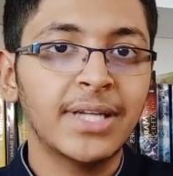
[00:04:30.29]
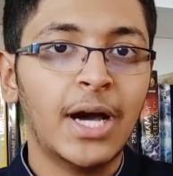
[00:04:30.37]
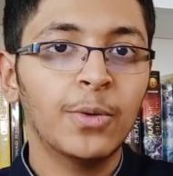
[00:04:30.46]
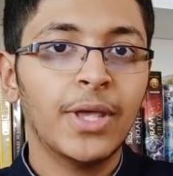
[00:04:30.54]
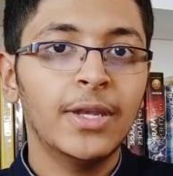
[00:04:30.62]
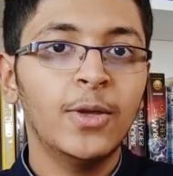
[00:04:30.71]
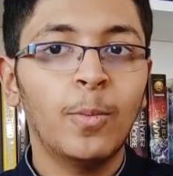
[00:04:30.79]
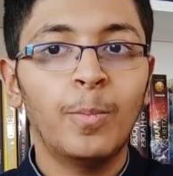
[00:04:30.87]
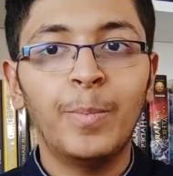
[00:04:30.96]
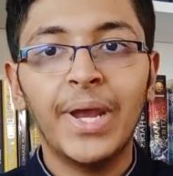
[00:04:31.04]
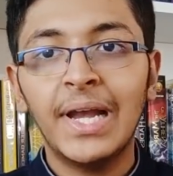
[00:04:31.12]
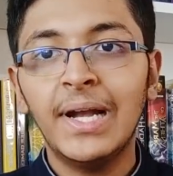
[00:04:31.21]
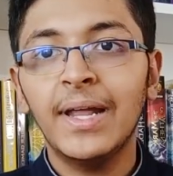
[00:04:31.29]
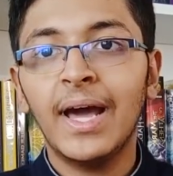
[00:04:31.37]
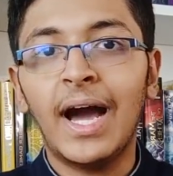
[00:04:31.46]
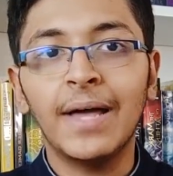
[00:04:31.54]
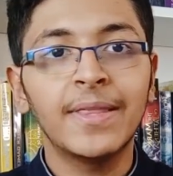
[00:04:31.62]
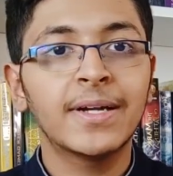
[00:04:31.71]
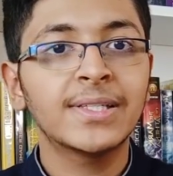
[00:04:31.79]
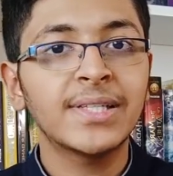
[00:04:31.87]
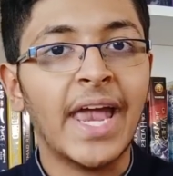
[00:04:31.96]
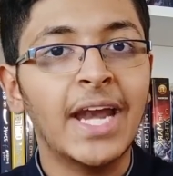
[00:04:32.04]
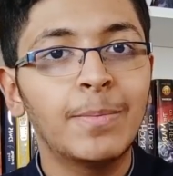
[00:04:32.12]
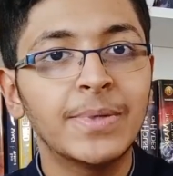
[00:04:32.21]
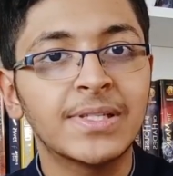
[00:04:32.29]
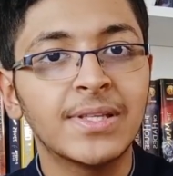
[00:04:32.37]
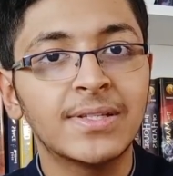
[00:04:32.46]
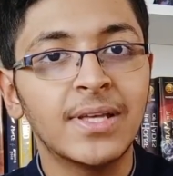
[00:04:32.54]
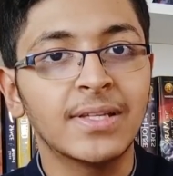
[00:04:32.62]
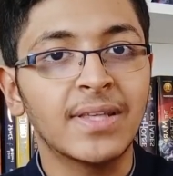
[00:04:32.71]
How can you build other side businesses?